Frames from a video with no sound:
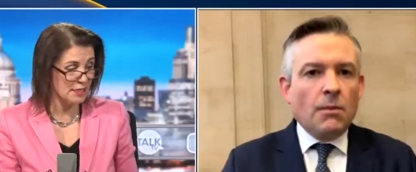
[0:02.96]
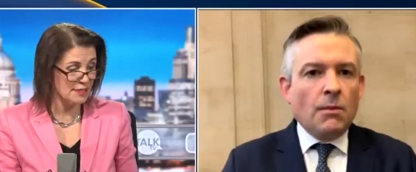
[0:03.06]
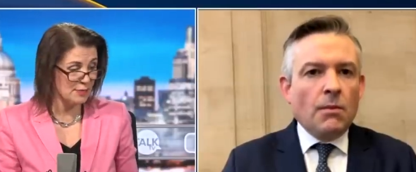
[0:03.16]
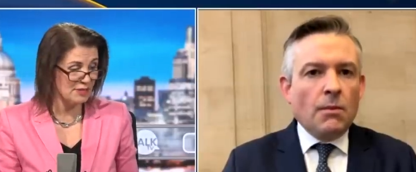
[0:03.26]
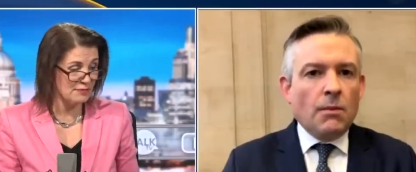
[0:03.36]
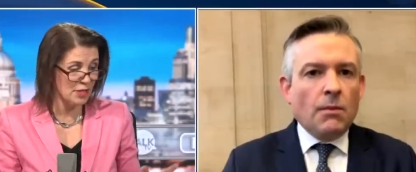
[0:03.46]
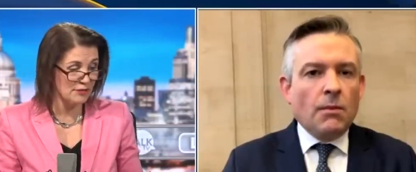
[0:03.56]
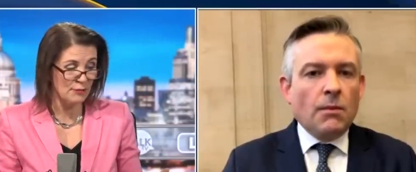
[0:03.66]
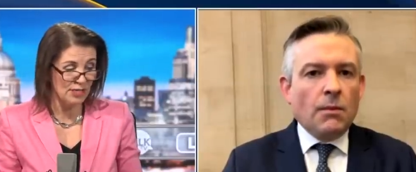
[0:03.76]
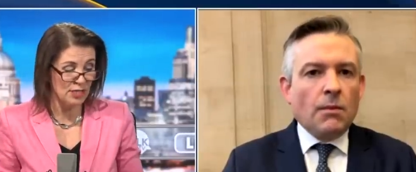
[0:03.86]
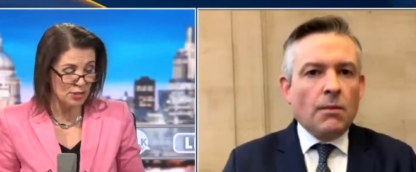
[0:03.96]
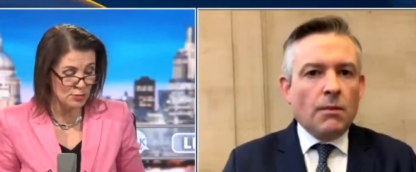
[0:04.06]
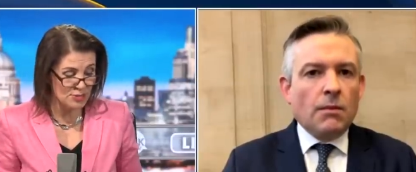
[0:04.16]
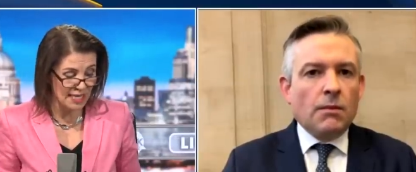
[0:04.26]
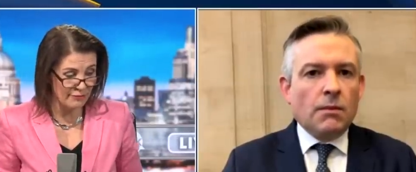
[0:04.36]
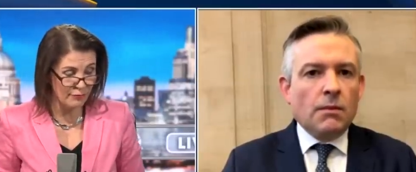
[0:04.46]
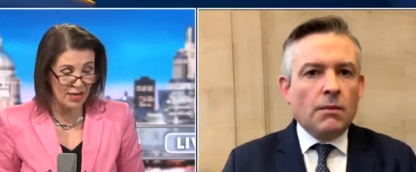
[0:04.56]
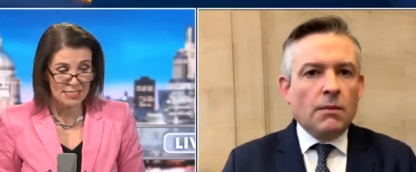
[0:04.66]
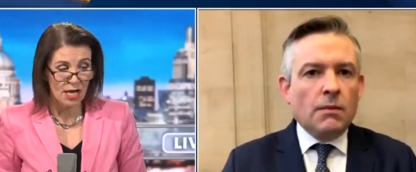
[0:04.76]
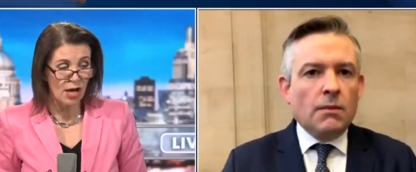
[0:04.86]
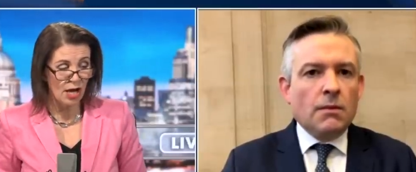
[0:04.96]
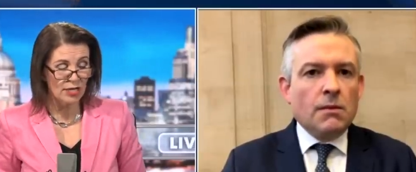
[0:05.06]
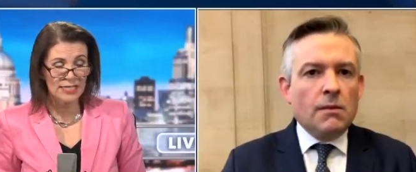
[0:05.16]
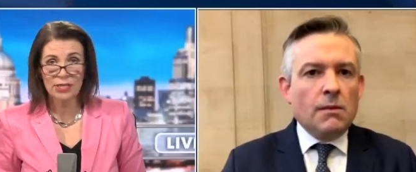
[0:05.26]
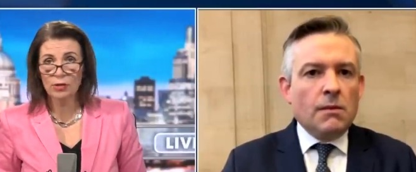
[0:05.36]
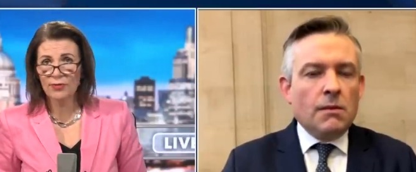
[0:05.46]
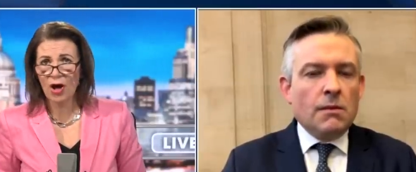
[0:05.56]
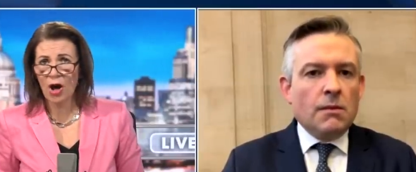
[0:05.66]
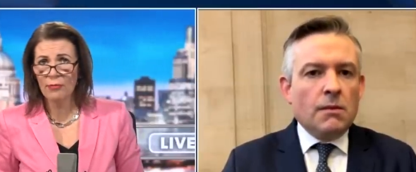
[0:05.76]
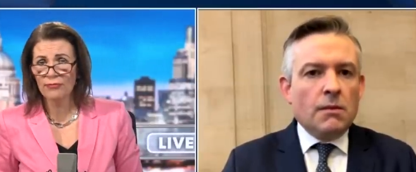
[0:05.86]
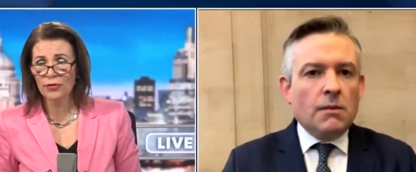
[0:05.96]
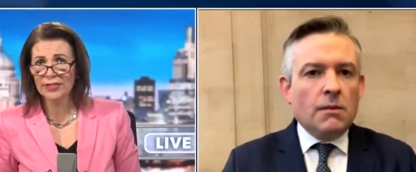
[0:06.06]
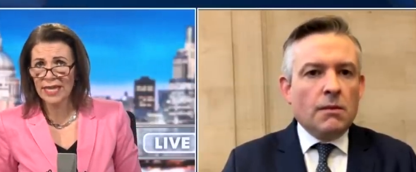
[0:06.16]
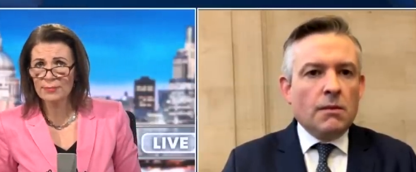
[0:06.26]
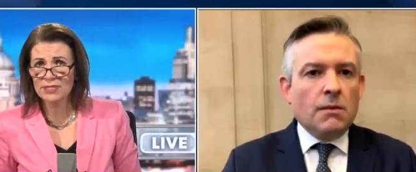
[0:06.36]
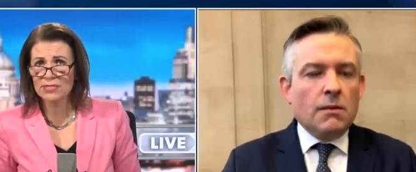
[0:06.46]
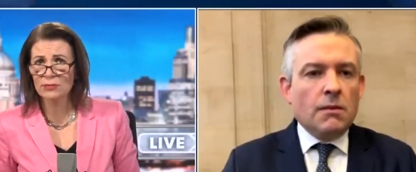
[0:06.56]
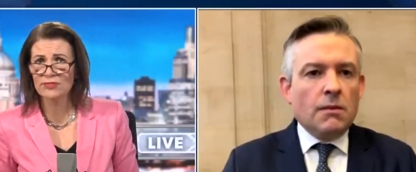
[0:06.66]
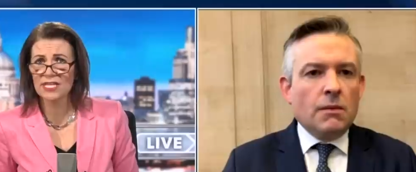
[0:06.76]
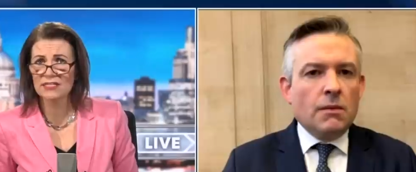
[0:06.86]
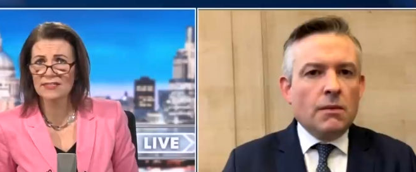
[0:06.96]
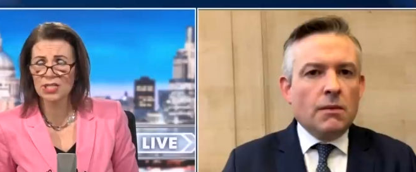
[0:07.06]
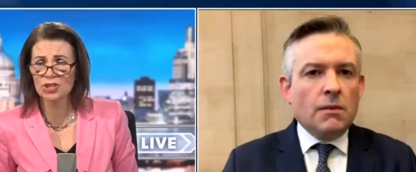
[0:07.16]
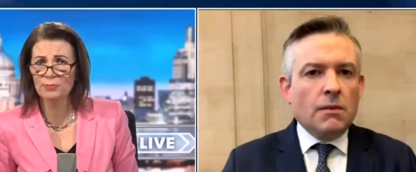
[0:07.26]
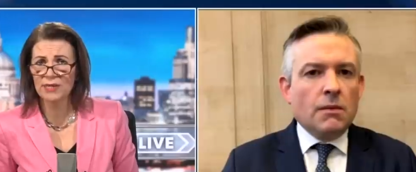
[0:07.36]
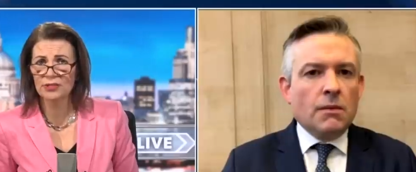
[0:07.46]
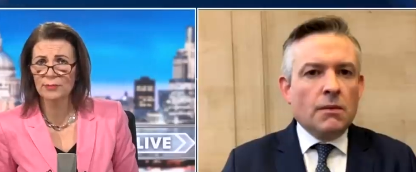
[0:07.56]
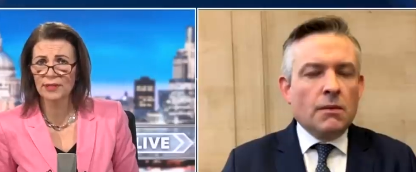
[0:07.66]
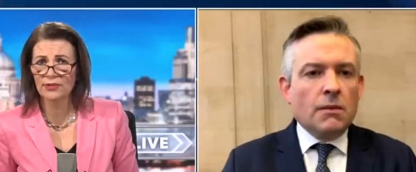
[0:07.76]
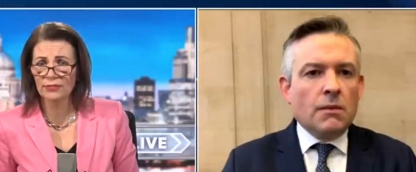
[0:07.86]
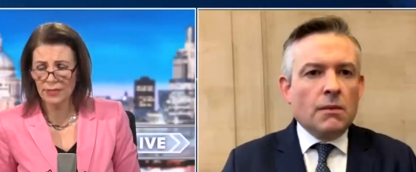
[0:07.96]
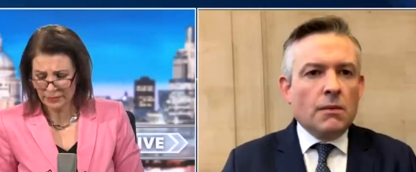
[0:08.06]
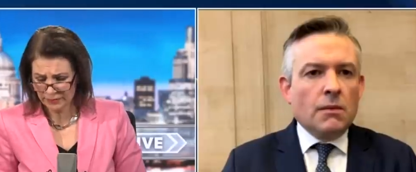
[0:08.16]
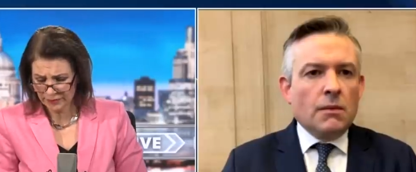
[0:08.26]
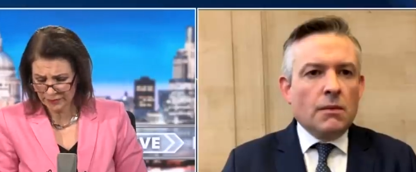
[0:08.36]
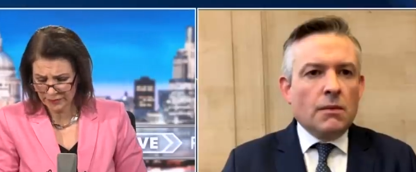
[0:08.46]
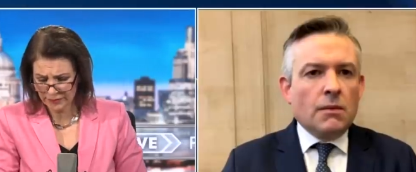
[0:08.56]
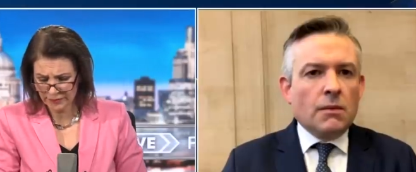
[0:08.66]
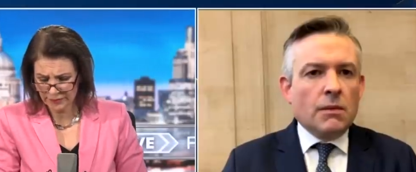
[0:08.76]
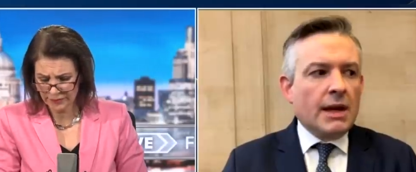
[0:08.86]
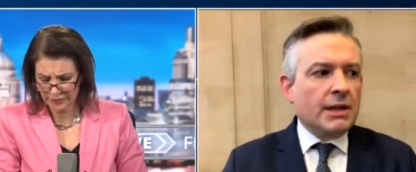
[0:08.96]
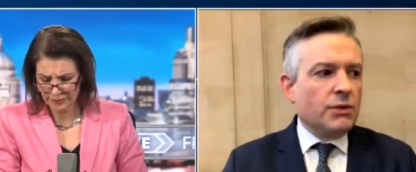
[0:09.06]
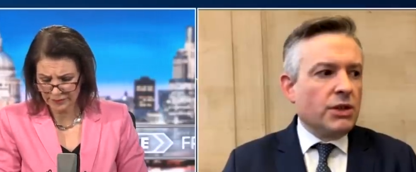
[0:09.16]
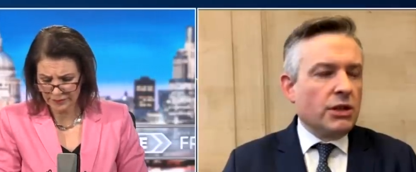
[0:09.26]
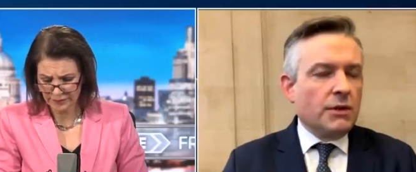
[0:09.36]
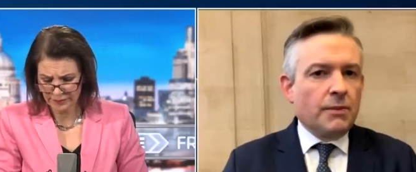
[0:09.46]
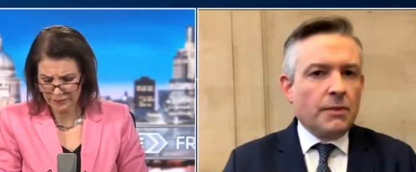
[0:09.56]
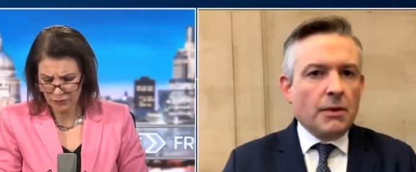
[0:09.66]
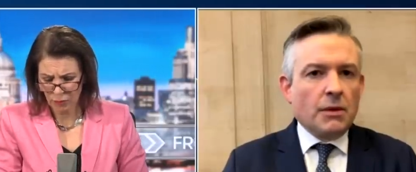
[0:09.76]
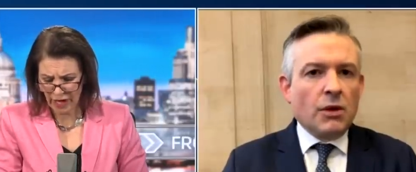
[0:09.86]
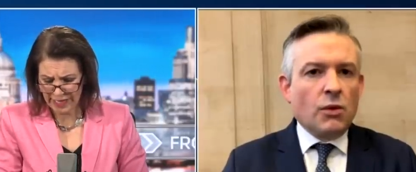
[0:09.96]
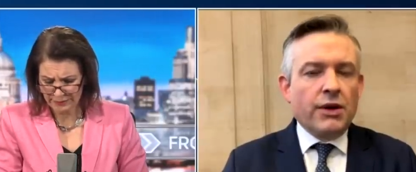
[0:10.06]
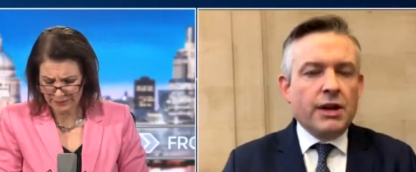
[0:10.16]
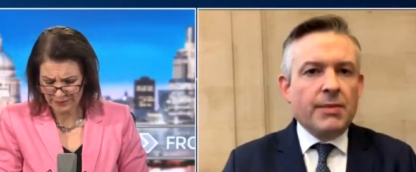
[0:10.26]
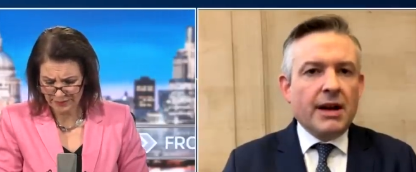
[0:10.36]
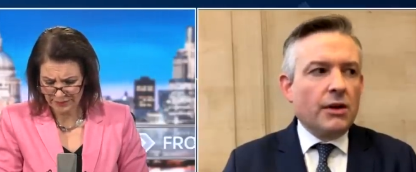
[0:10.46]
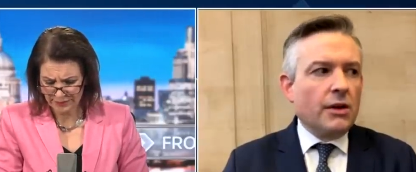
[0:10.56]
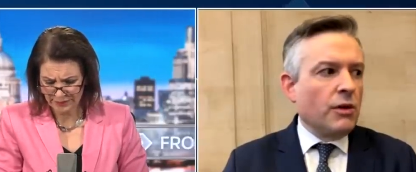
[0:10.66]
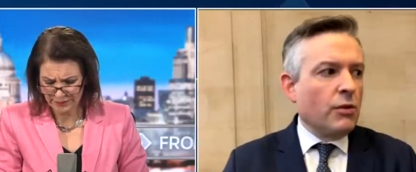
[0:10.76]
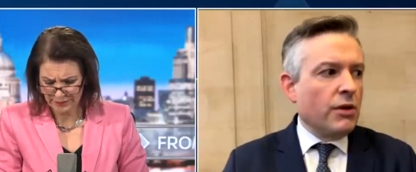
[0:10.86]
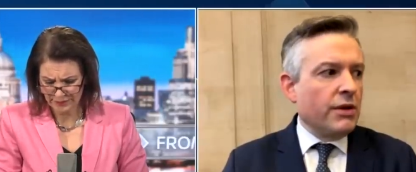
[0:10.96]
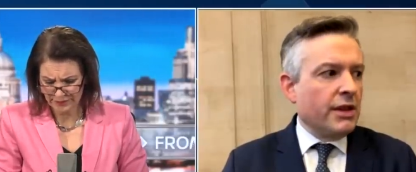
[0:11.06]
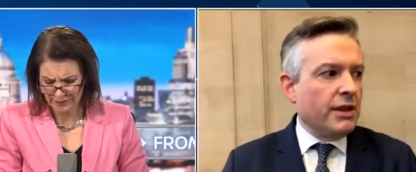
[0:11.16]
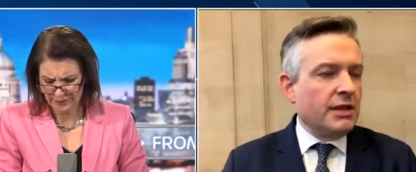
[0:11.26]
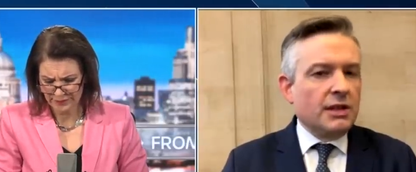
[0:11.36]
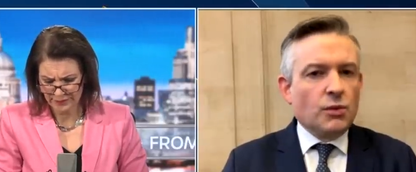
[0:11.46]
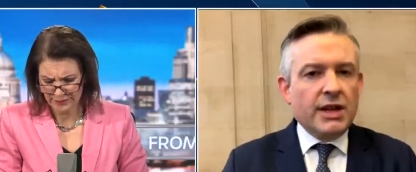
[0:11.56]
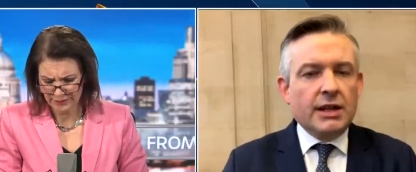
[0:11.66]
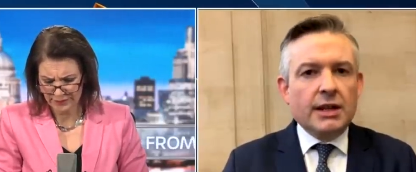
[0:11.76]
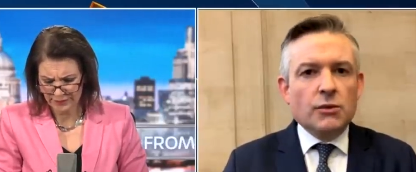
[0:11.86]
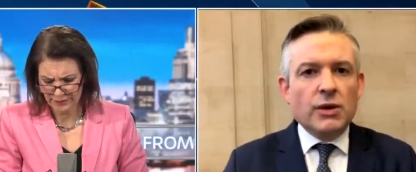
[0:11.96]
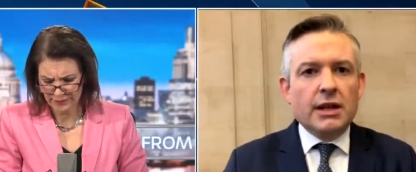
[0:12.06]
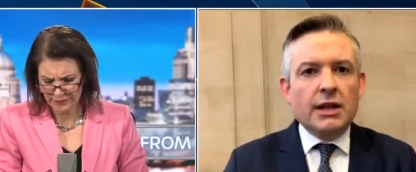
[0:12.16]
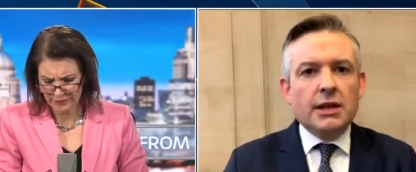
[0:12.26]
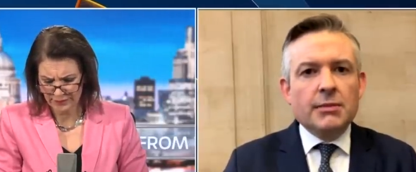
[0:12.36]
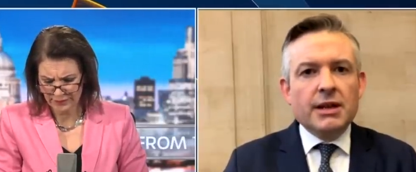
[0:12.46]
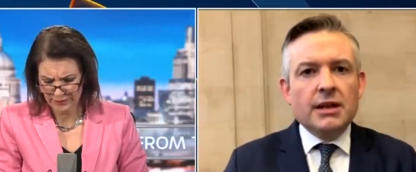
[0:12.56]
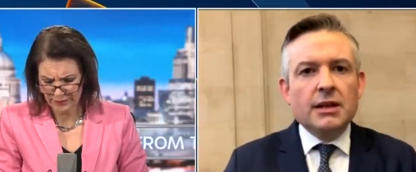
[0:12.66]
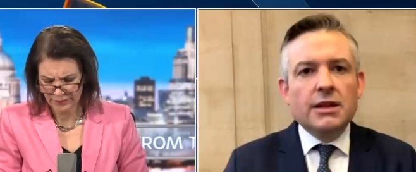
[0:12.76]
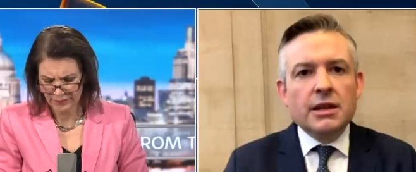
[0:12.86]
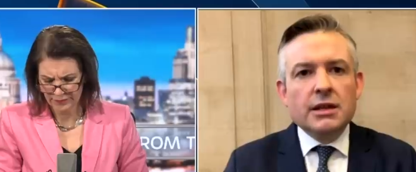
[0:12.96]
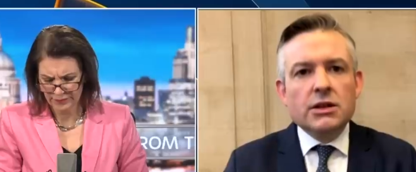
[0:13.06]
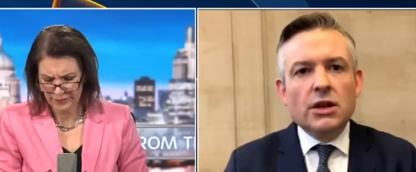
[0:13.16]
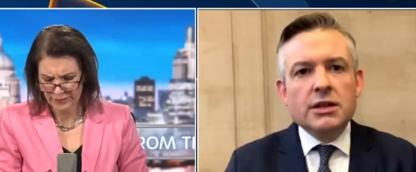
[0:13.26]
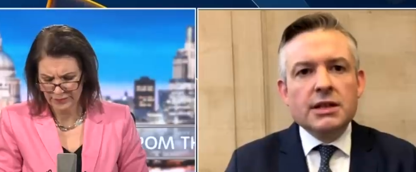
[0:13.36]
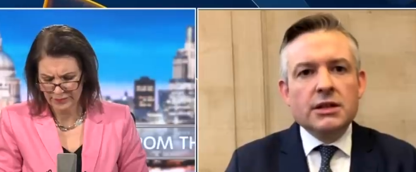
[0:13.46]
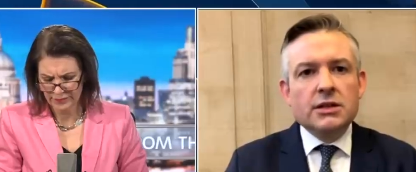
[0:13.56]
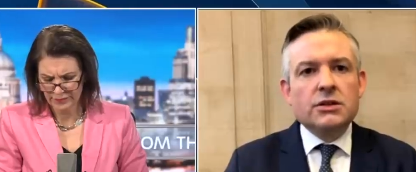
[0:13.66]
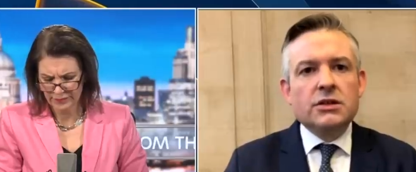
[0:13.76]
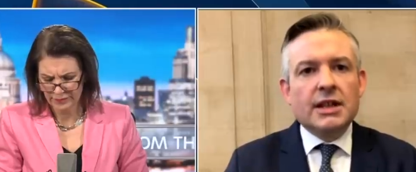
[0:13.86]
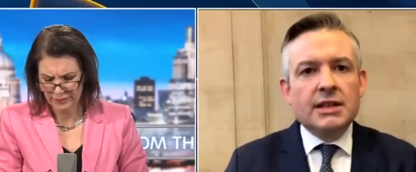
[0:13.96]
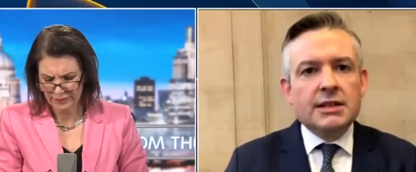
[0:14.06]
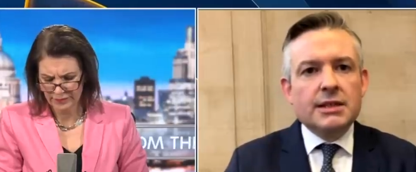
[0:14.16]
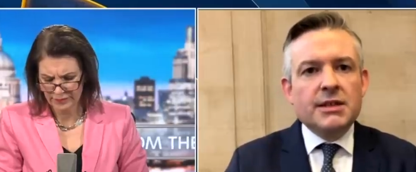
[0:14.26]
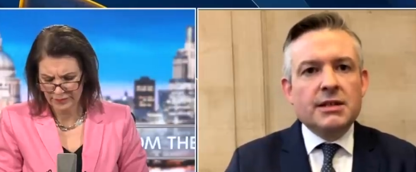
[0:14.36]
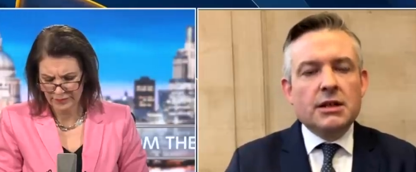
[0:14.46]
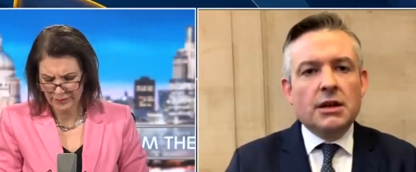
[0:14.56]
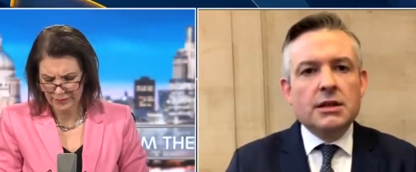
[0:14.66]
Speaker 1: uh, that we'd learned that we're going to lose that phrase uh, legal but harmful labour still thinks that that should be in the bill don't they
Speaker 2: yes we do why we're worried about we're worried that this is weakening, weakening the bill and that content such as anti-Semitic